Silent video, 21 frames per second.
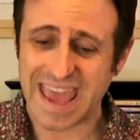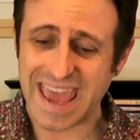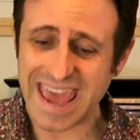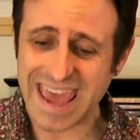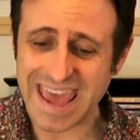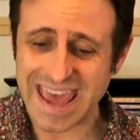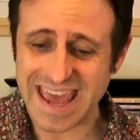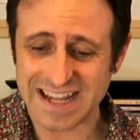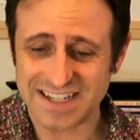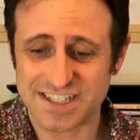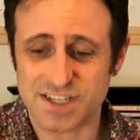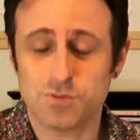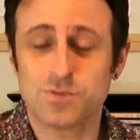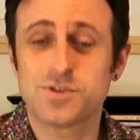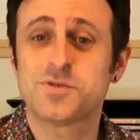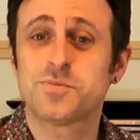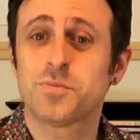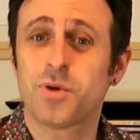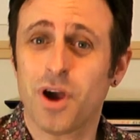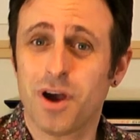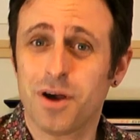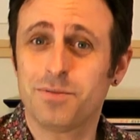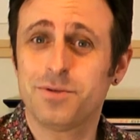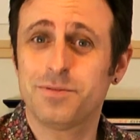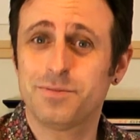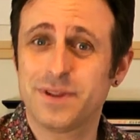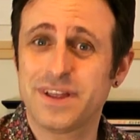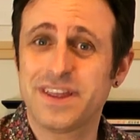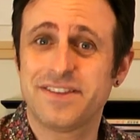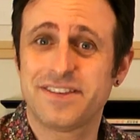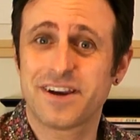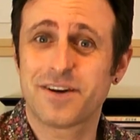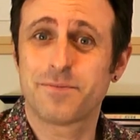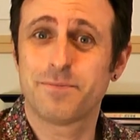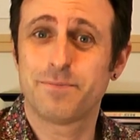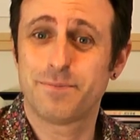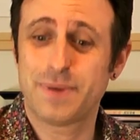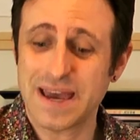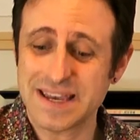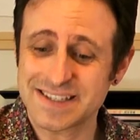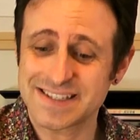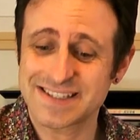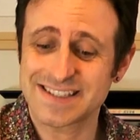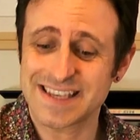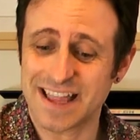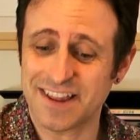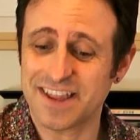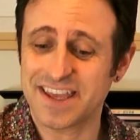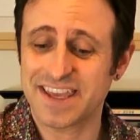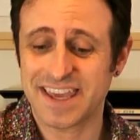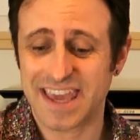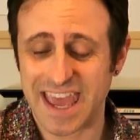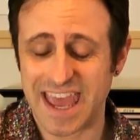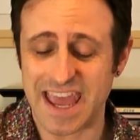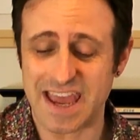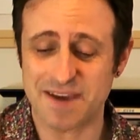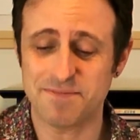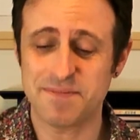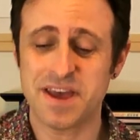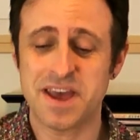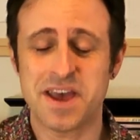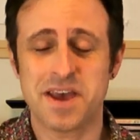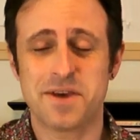And it was probably their best-selling game